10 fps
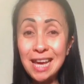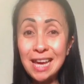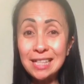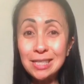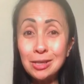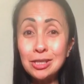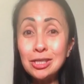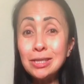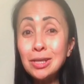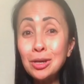the end. So I
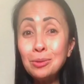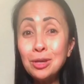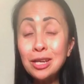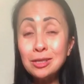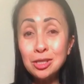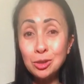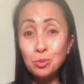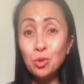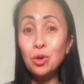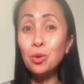just hope you can just
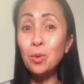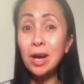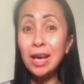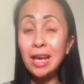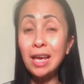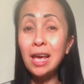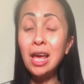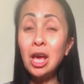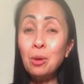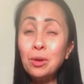walk away
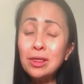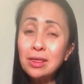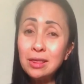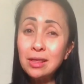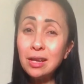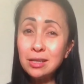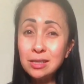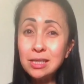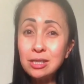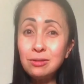with,
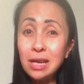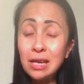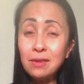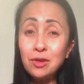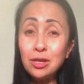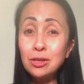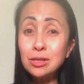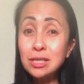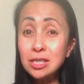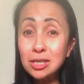considering, if you're
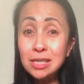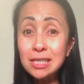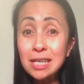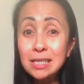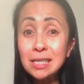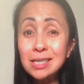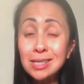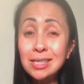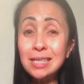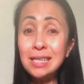not started
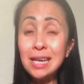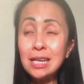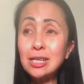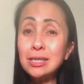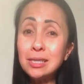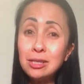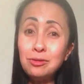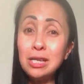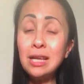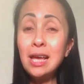exercising yet,
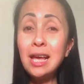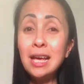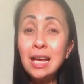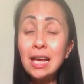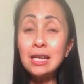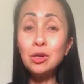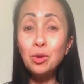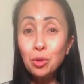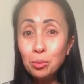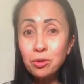considering
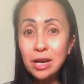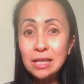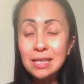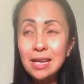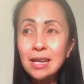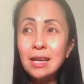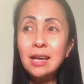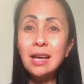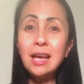incorporating